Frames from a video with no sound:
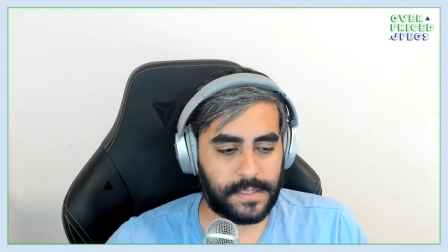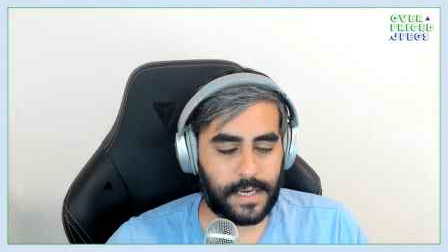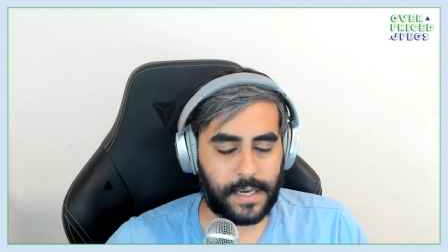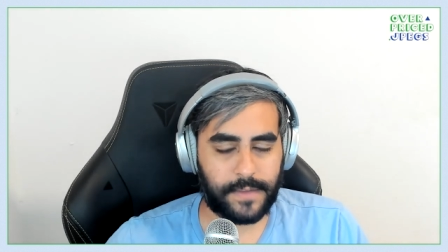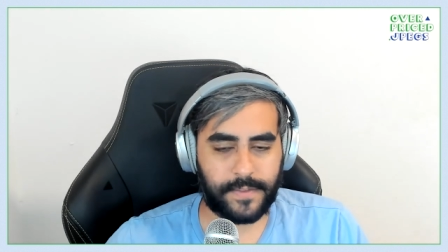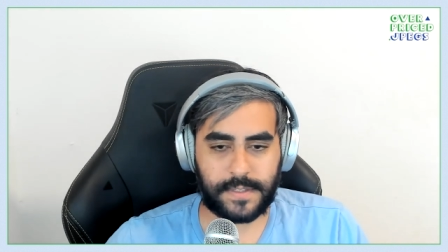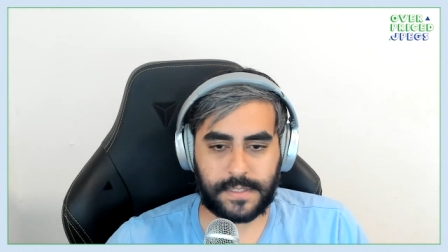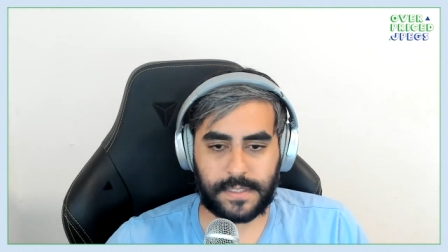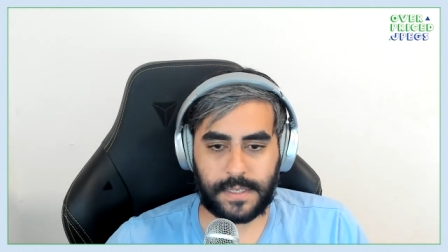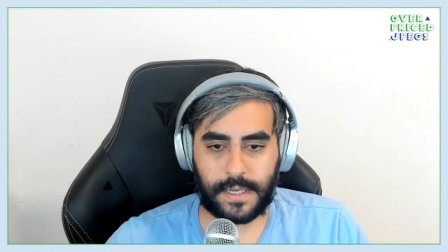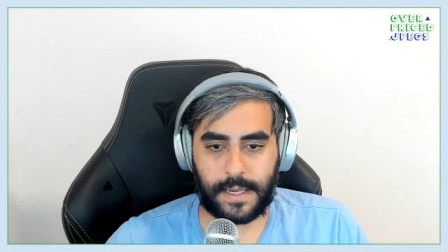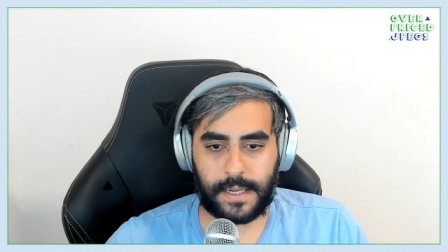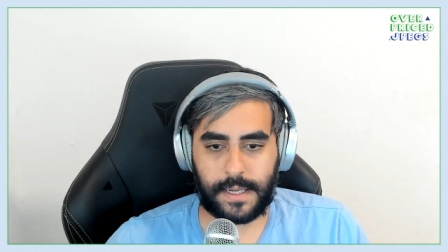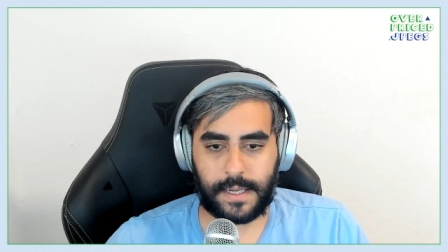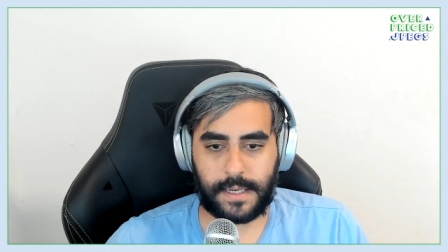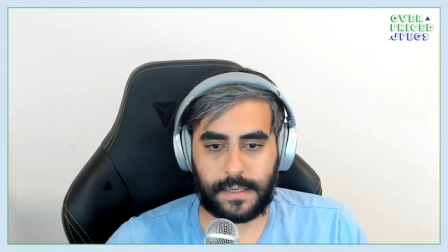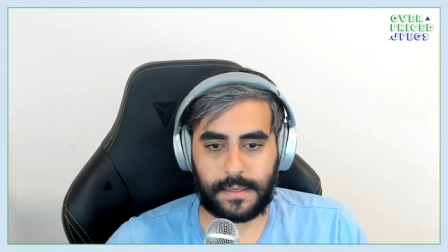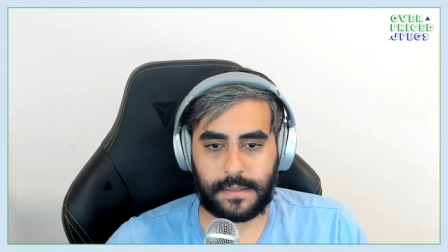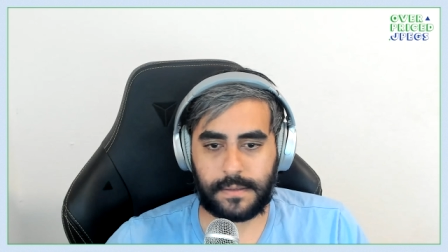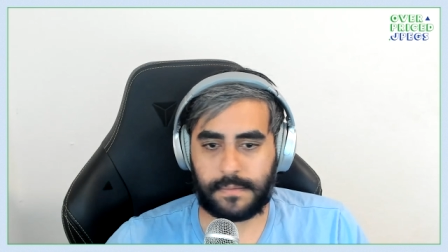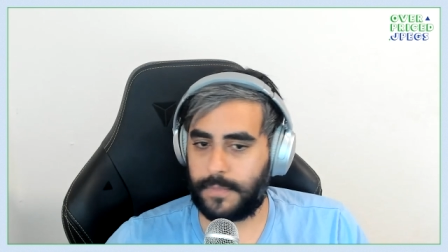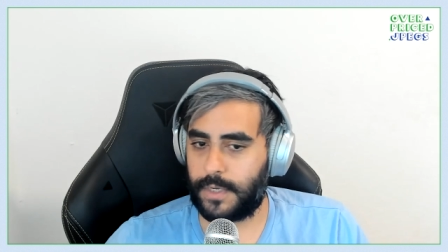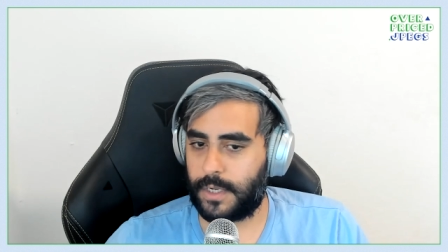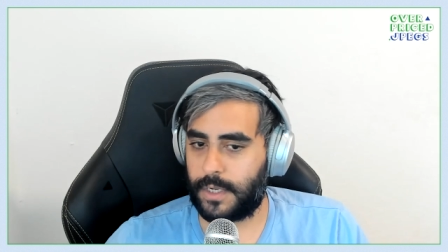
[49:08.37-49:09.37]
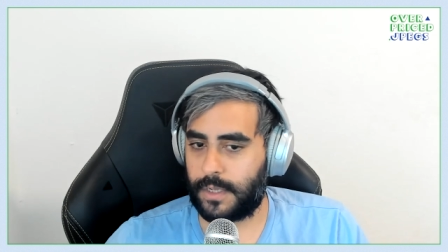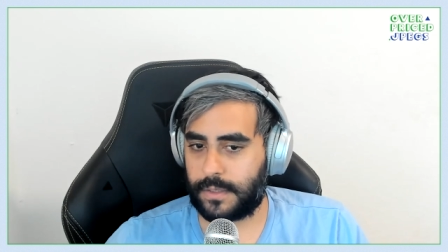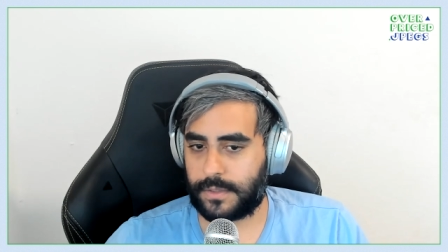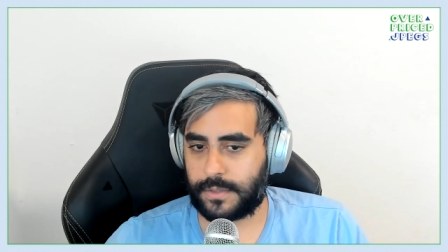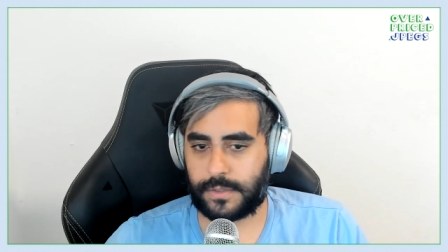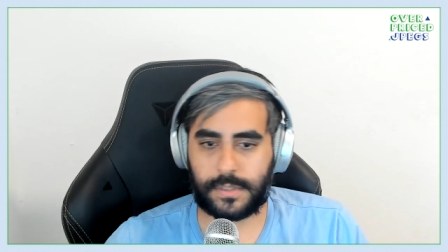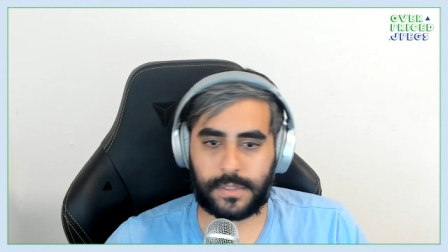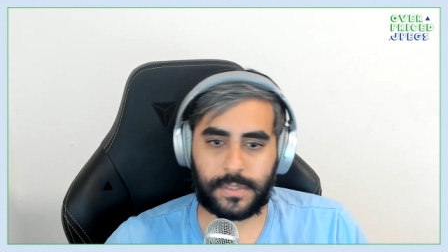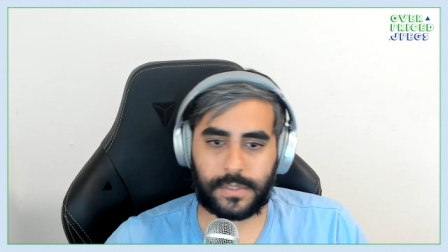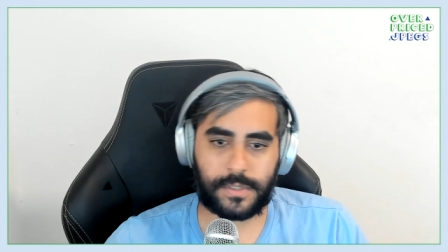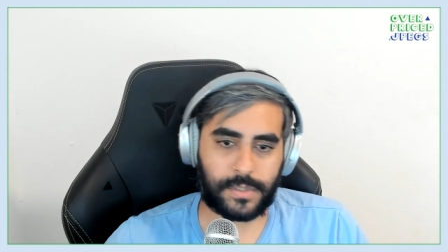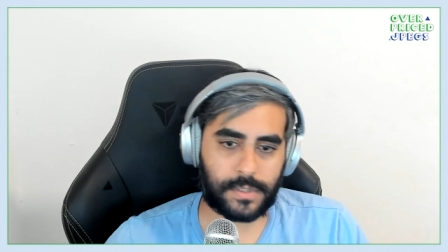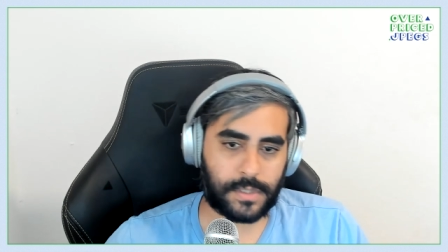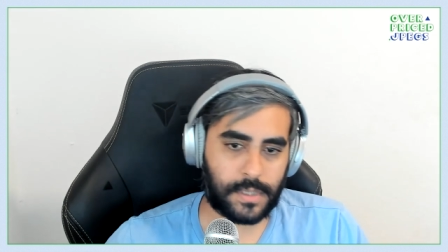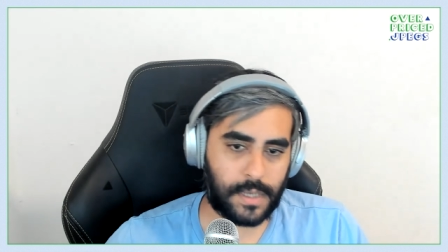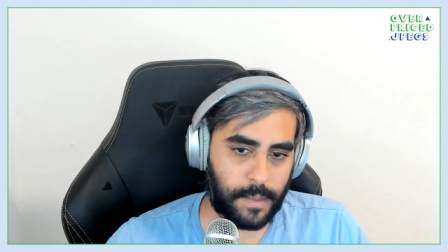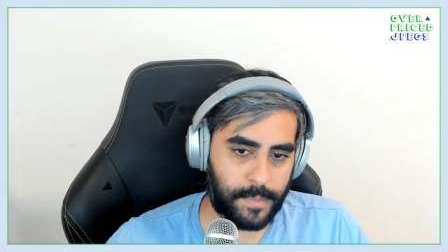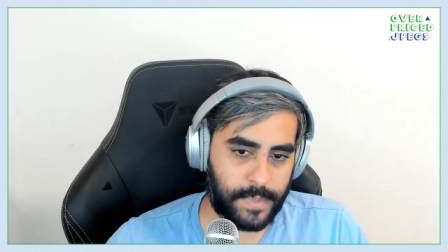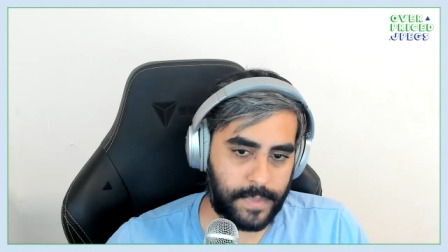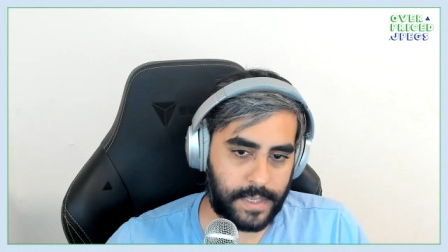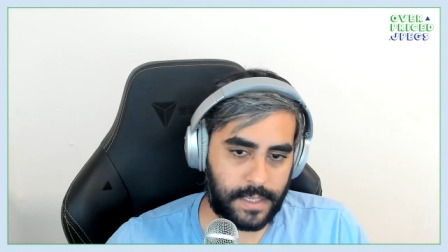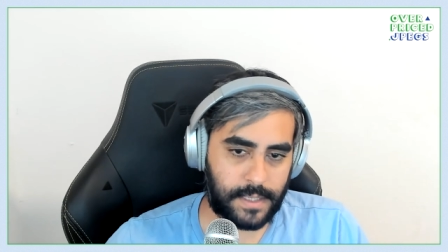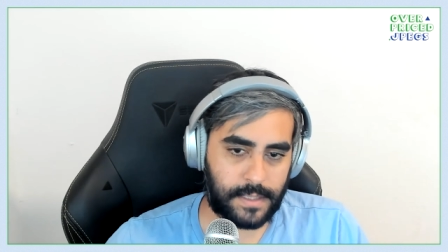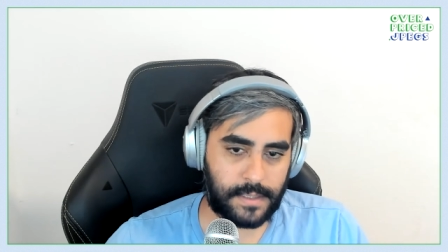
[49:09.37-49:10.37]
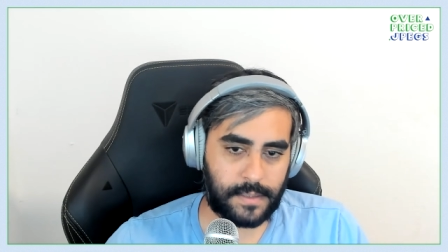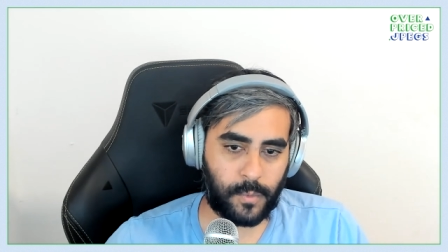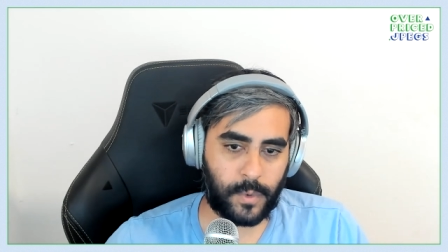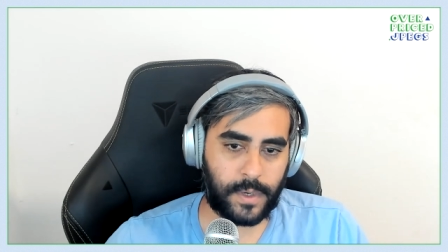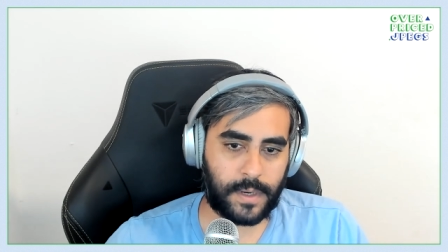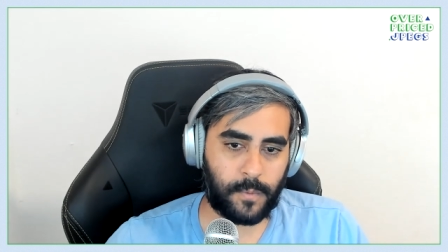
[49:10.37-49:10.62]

an other side, you know, come in.